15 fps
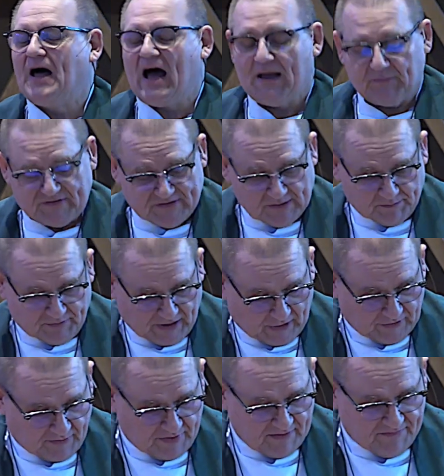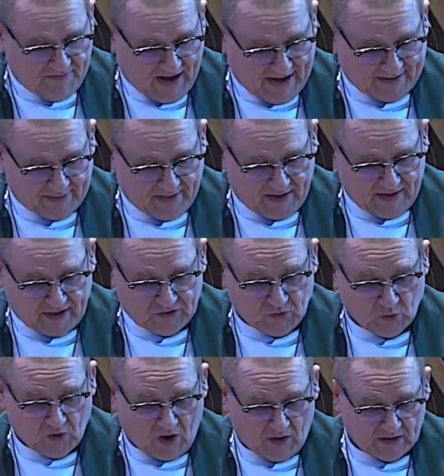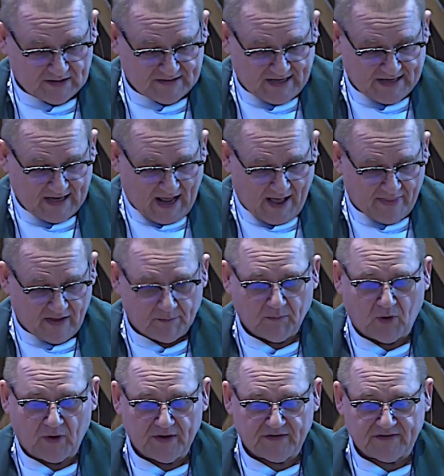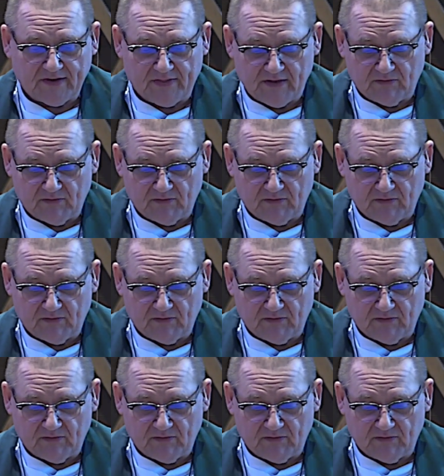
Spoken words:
I'm still proud of the fact that I took on 10 other boys and